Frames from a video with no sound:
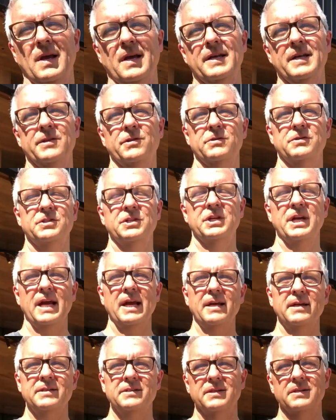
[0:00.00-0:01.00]
Another
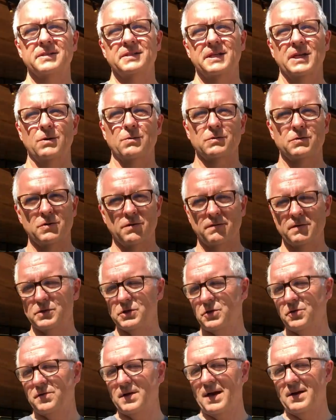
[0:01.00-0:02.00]
change in SQL Server
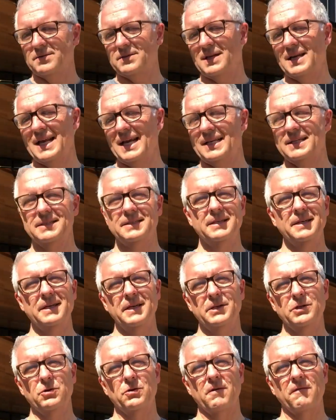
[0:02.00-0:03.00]

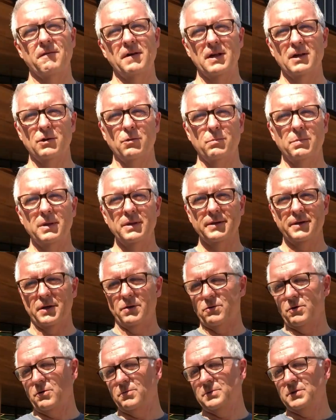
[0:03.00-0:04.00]
2019, your availability
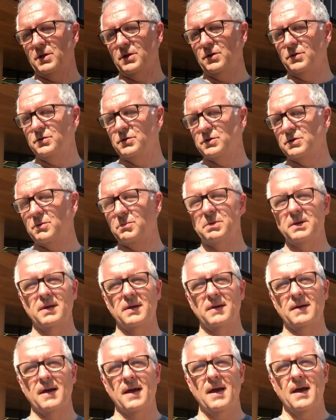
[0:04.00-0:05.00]
groups. It used to
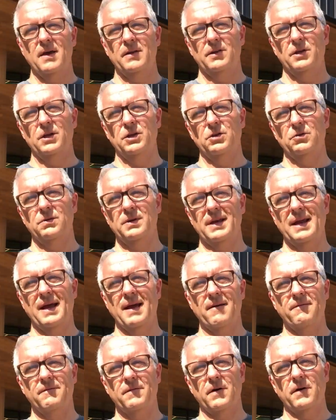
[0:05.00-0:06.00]
be that you could
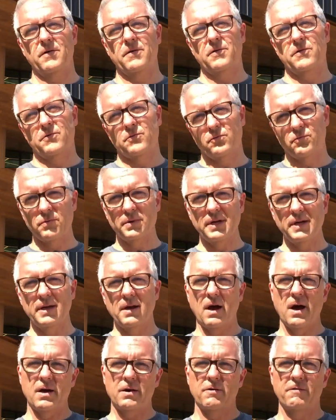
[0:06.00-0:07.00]
have 3
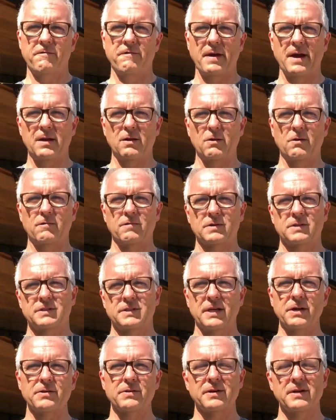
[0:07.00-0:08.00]
auto failover
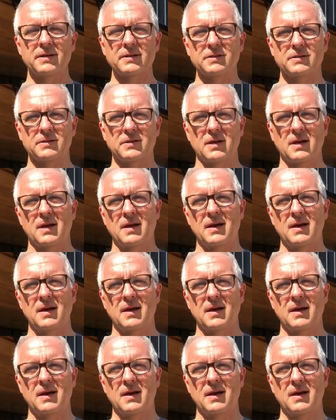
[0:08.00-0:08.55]
synchronous